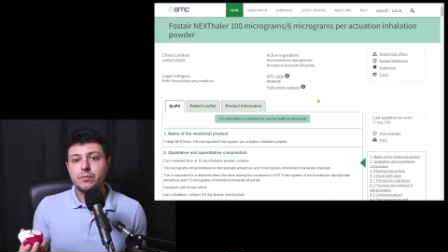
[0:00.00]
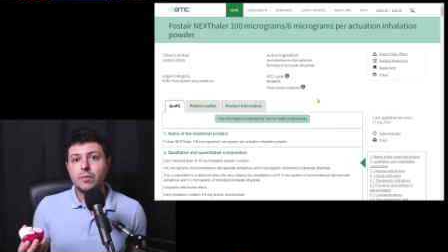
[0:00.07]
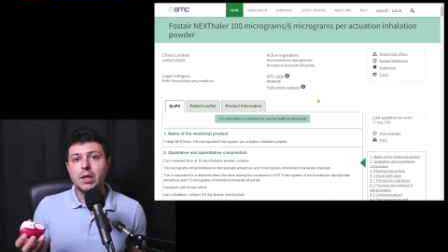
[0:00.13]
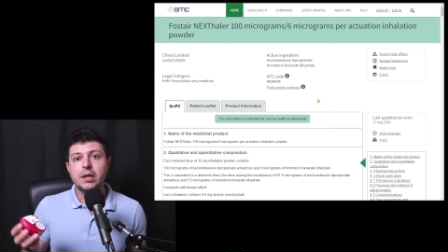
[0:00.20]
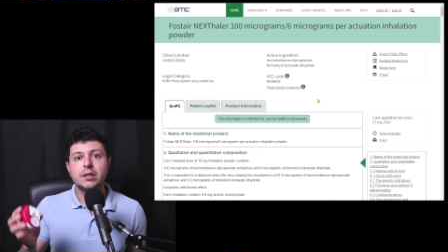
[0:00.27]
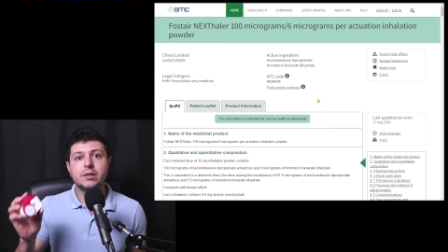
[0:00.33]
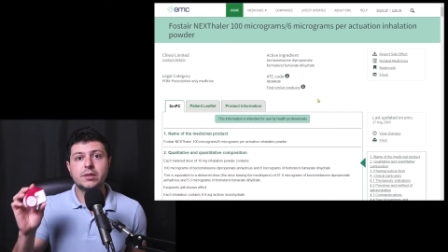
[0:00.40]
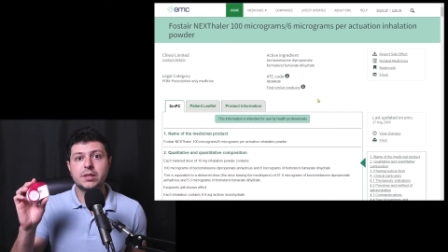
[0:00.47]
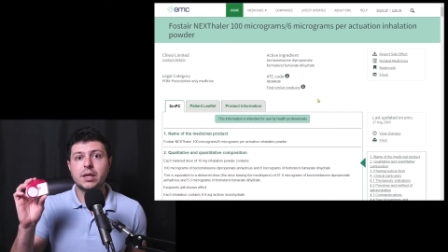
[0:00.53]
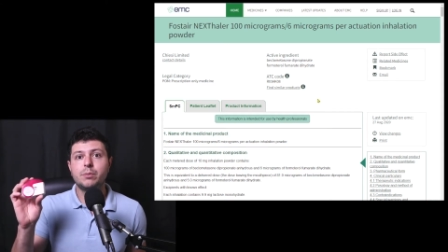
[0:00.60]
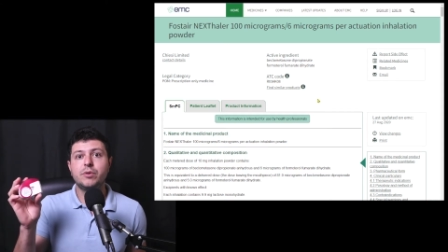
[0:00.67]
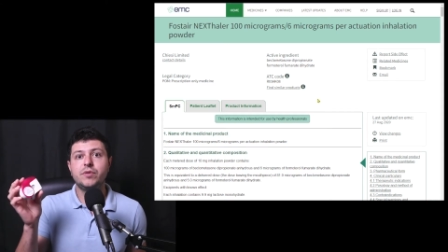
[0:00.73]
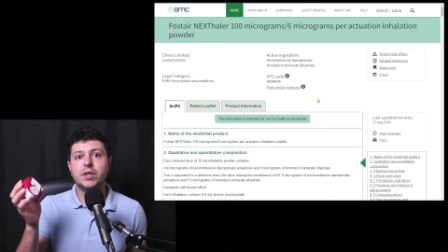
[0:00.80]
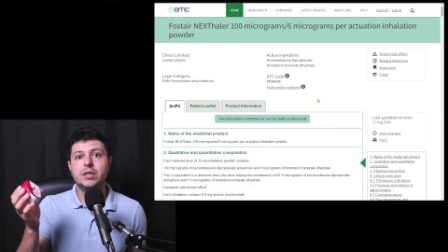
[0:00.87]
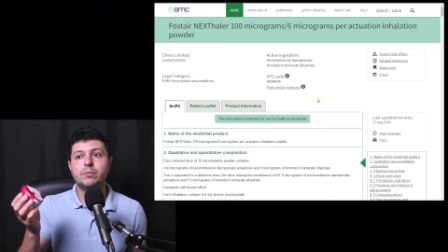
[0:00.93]
some of
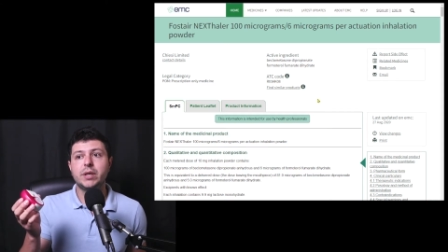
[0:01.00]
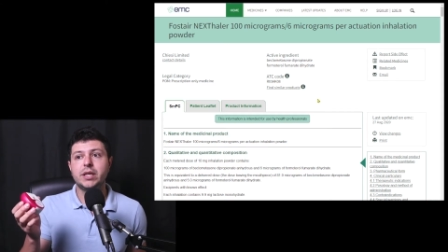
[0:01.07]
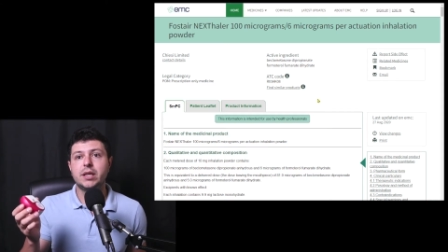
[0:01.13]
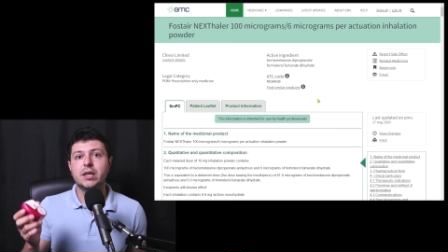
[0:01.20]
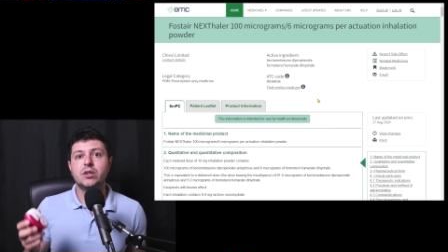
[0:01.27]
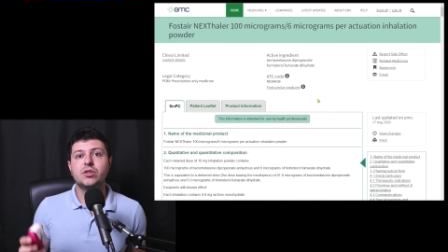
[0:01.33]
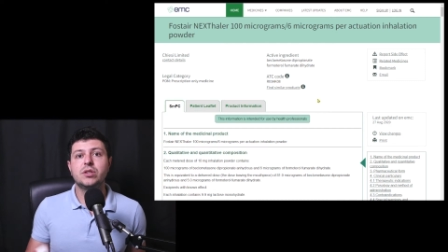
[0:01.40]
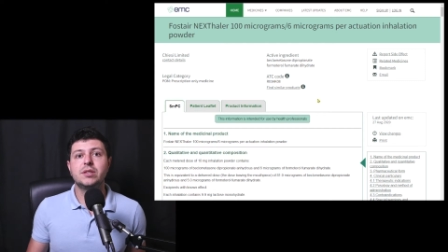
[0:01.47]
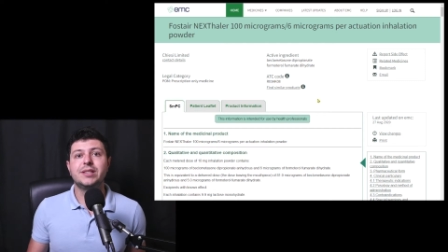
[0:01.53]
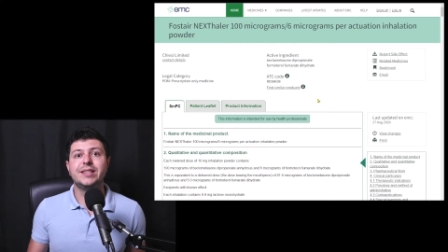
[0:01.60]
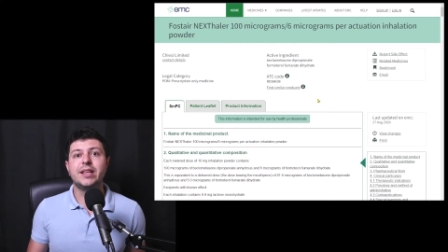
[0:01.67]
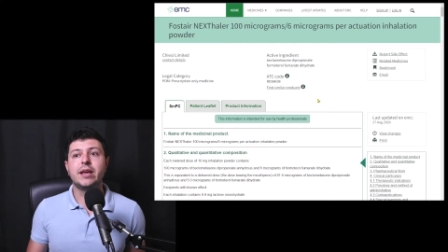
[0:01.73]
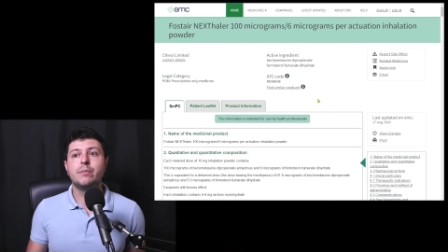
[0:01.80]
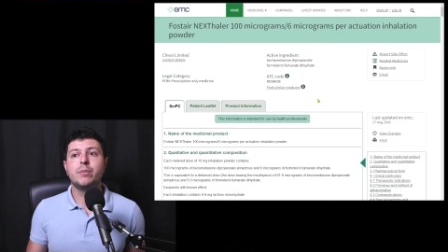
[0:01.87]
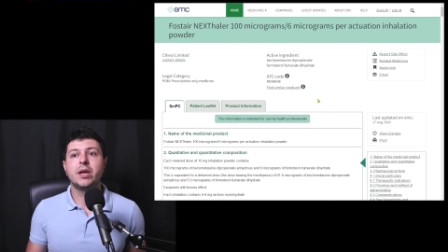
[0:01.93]
these medications, they
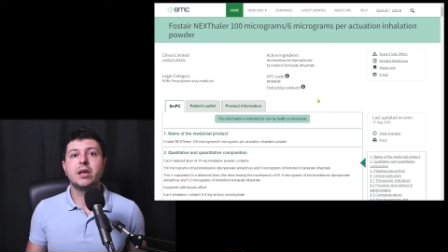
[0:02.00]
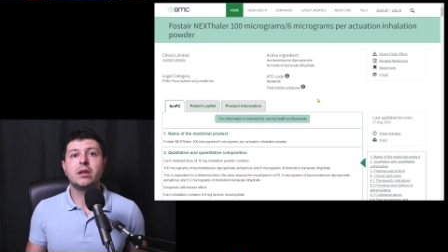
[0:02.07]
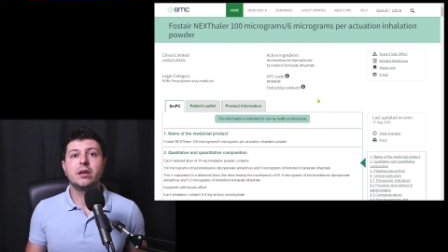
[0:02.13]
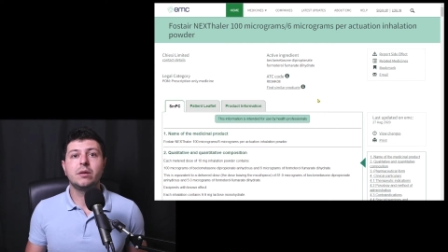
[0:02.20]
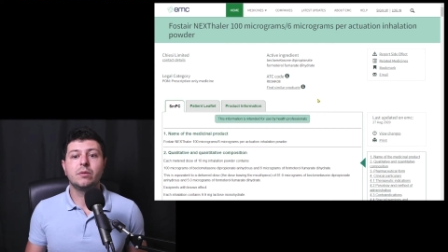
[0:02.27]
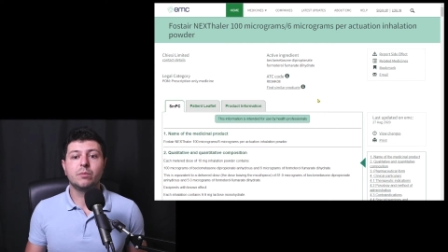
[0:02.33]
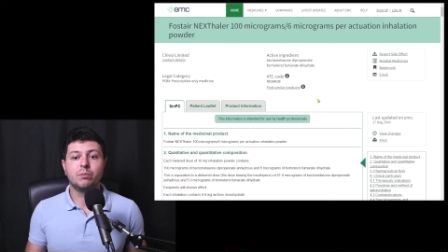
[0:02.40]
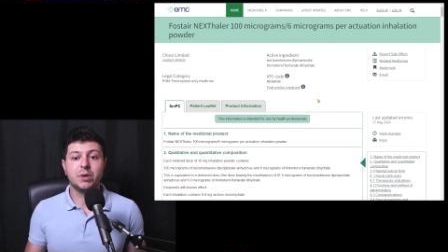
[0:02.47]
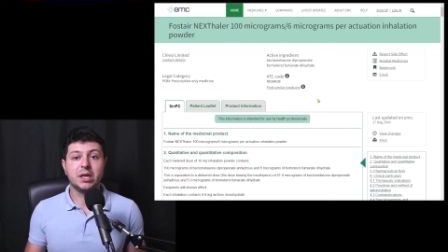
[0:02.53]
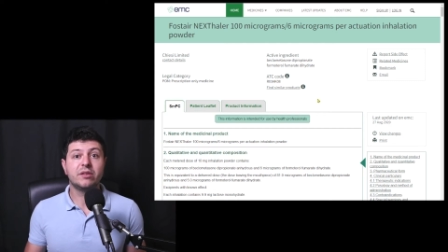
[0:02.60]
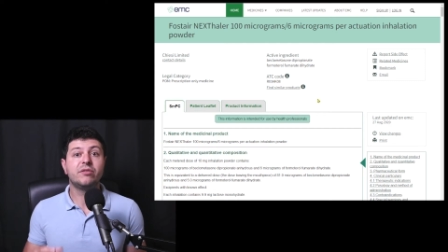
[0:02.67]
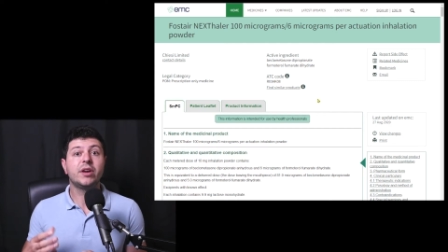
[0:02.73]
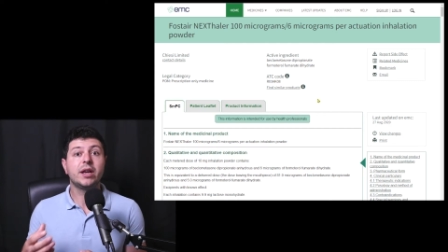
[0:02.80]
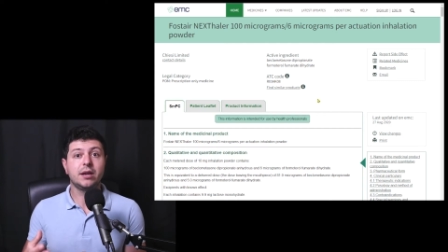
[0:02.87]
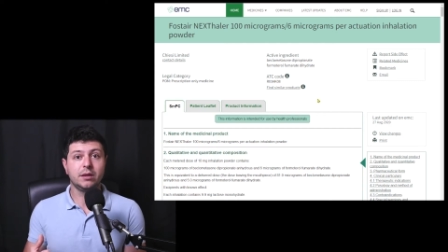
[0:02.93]
may be
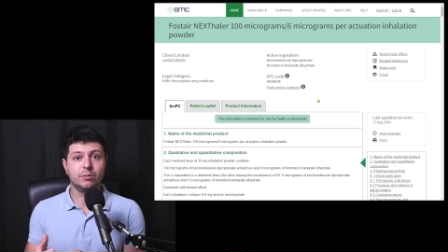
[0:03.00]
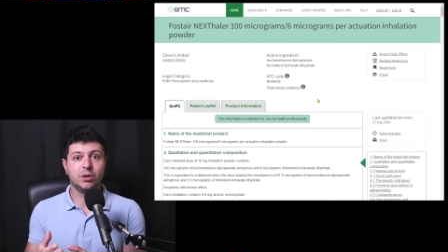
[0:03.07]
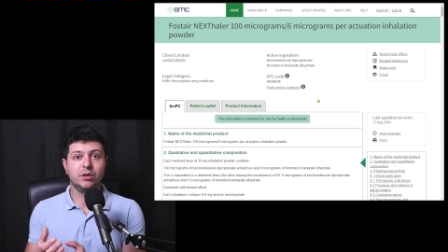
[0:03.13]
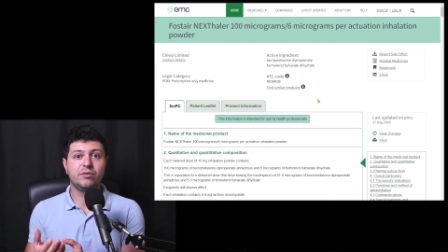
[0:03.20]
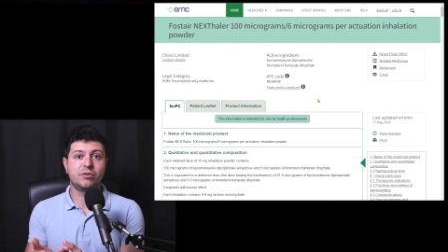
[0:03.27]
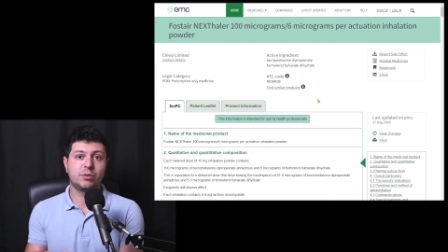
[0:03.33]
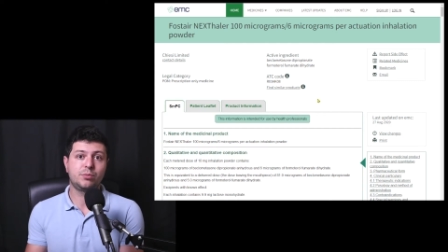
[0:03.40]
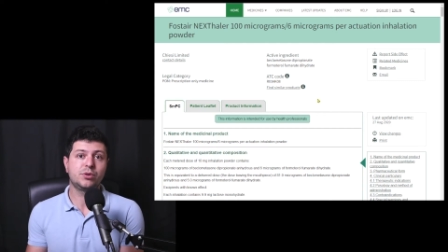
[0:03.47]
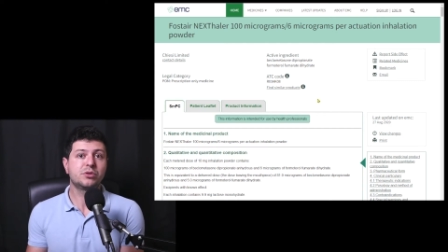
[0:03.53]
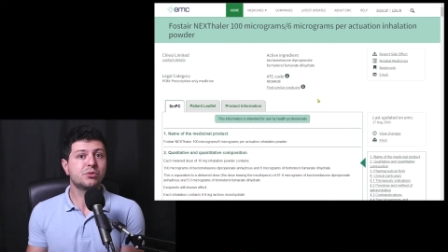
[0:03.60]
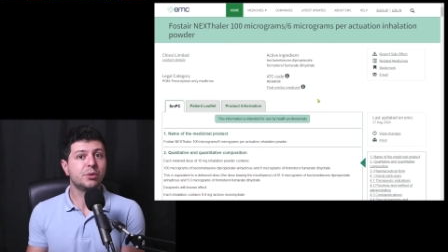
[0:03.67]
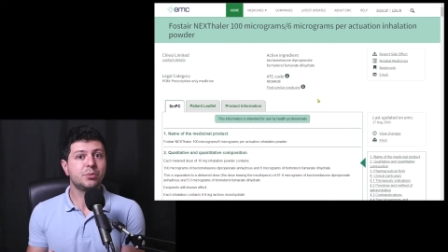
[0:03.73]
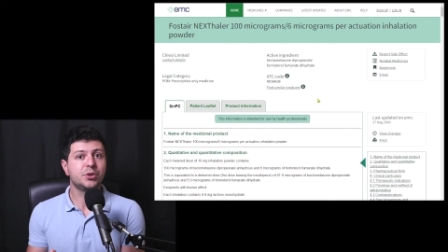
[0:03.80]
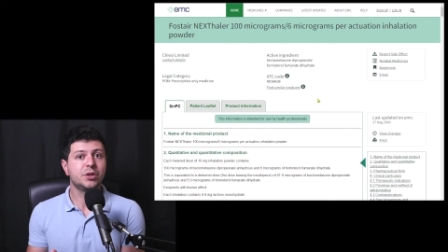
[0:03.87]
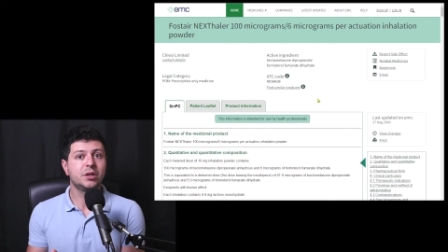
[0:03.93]
available for
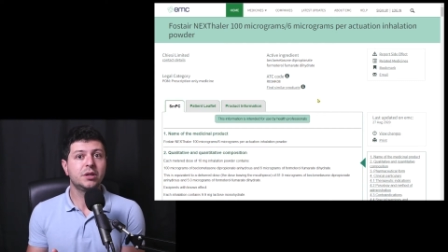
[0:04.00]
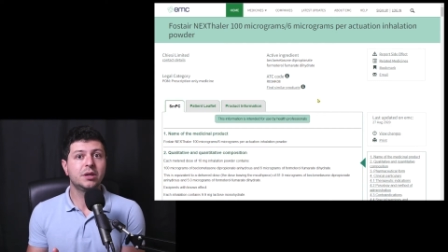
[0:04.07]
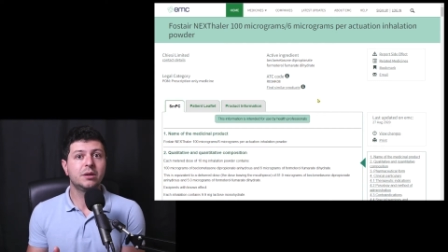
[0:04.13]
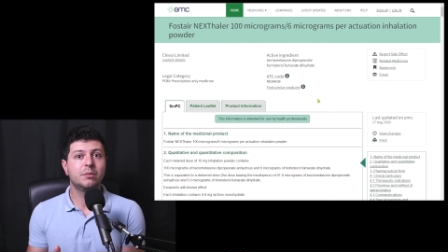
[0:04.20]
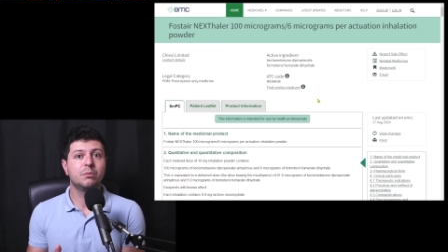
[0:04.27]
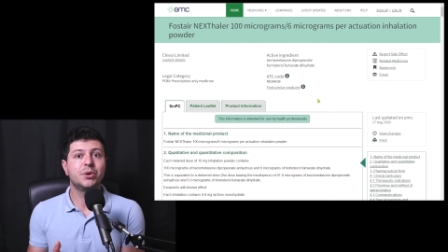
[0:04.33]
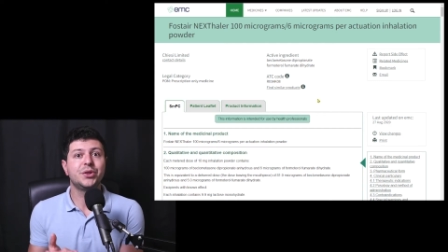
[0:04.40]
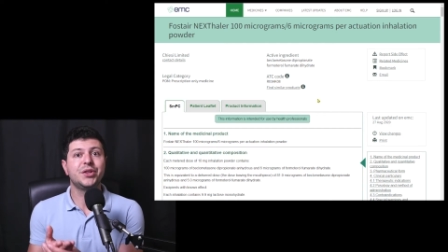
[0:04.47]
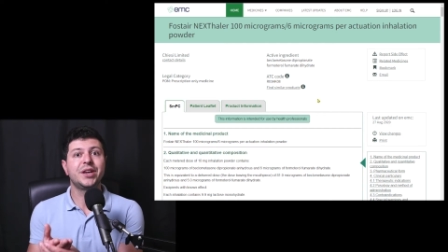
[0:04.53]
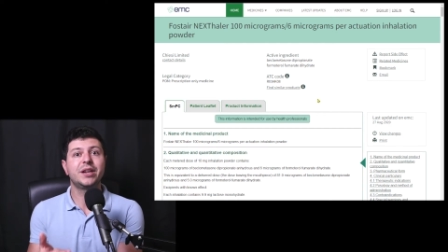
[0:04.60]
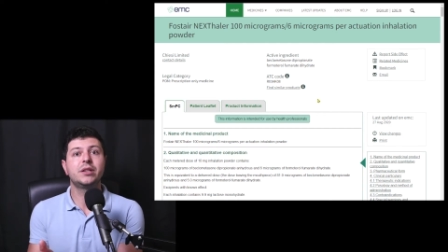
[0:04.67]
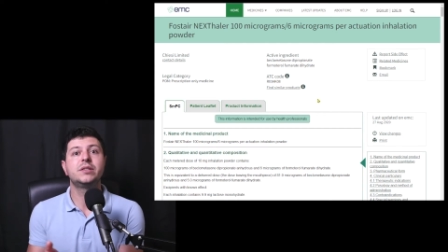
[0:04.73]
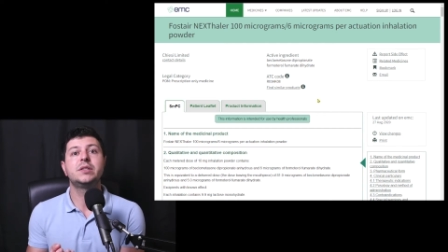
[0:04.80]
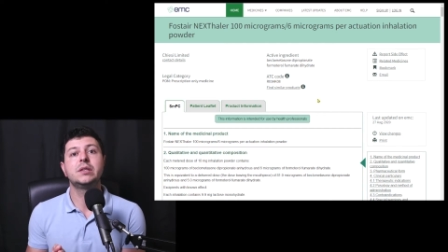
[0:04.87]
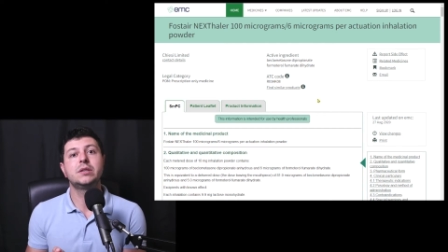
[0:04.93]
prescription but the health
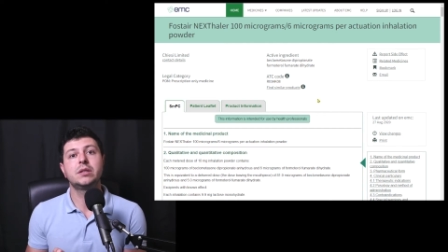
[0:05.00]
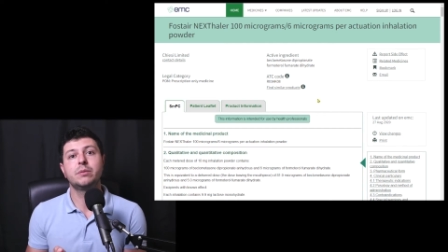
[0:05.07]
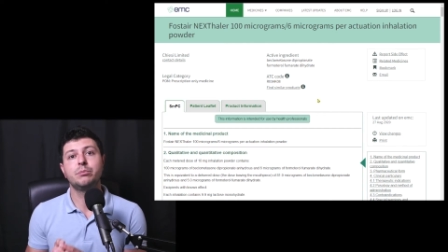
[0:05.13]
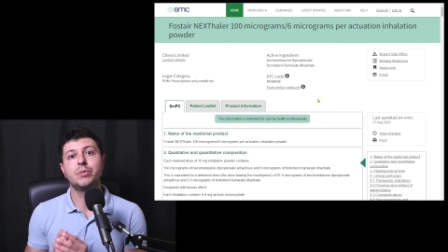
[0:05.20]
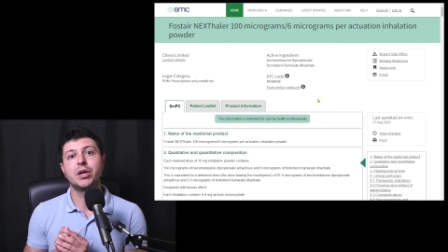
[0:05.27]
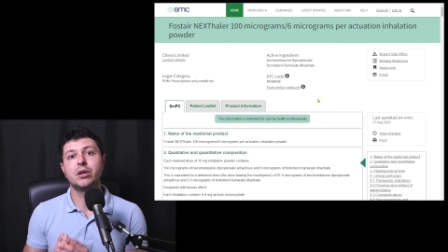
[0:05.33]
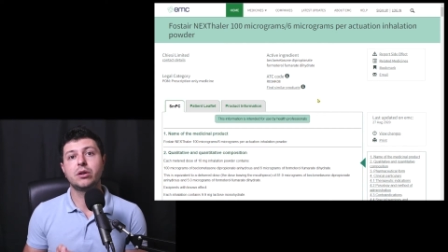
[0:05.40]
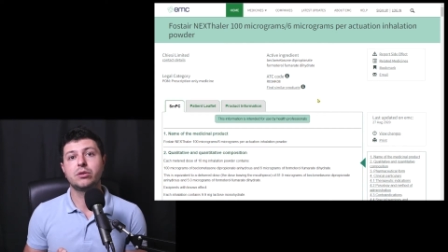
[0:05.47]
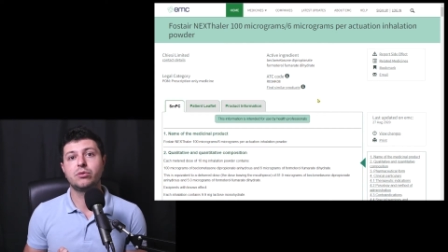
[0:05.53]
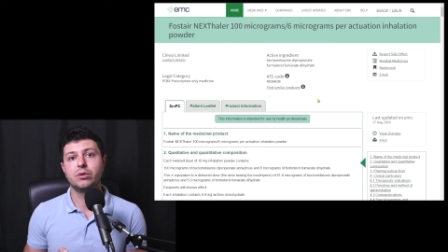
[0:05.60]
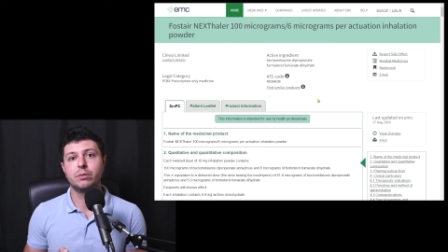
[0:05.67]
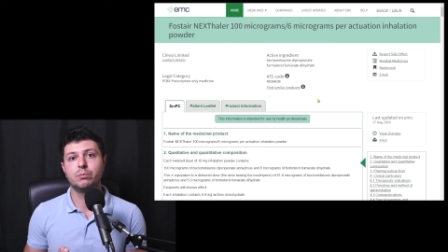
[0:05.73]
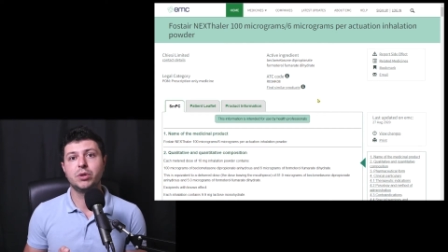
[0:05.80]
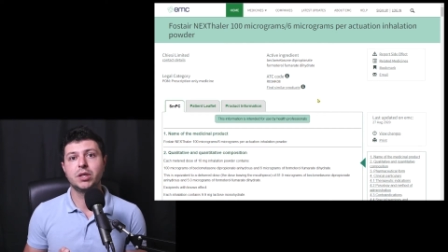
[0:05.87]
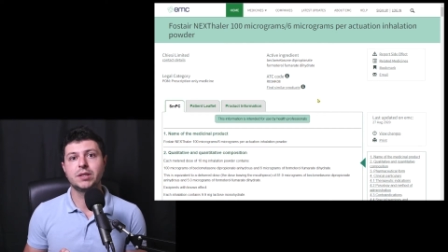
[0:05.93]
system may not reimburse them.